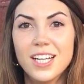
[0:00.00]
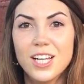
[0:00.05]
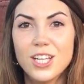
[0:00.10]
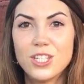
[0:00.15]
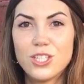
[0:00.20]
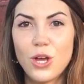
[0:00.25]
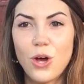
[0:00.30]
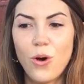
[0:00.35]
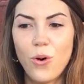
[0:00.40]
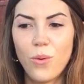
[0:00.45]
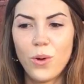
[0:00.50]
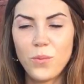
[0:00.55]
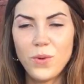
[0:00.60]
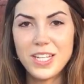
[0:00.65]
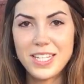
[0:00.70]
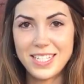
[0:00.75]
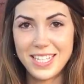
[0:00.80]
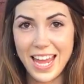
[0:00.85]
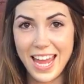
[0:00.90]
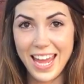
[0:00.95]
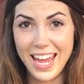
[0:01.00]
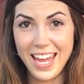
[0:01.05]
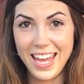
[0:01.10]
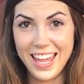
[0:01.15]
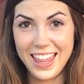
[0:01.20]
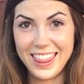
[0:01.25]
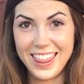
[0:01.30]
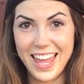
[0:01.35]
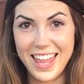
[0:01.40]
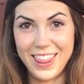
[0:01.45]
So when we say
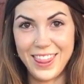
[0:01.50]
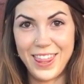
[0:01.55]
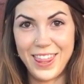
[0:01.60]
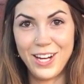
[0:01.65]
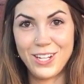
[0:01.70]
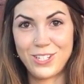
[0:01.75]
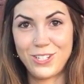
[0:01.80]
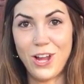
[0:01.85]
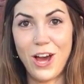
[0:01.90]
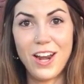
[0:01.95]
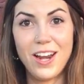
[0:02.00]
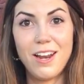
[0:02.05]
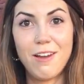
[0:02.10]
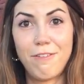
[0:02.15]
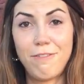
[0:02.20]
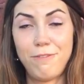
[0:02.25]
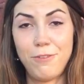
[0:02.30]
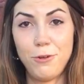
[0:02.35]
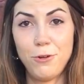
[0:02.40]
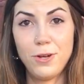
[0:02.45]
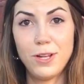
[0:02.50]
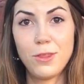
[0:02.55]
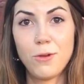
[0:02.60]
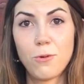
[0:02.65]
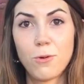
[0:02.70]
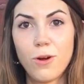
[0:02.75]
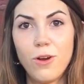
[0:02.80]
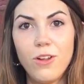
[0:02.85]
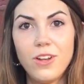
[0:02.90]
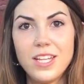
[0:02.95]
that there's not enough food in the
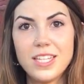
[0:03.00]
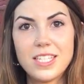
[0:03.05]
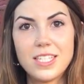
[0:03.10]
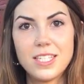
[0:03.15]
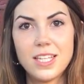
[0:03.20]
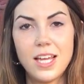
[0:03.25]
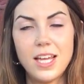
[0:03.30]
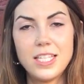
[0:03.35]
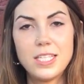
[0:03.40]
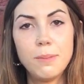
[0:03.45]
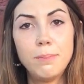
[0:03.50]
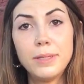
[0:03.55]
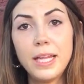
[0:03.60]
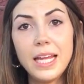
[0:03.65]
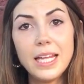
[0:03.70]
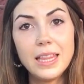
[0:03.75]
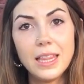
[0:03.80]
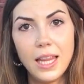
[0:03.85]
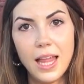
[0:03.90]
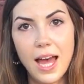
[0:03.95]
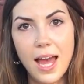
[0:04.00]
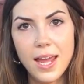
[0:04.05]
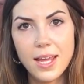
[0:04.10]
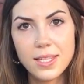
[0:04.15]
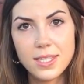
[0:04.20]
world, it's it's a blatant lie.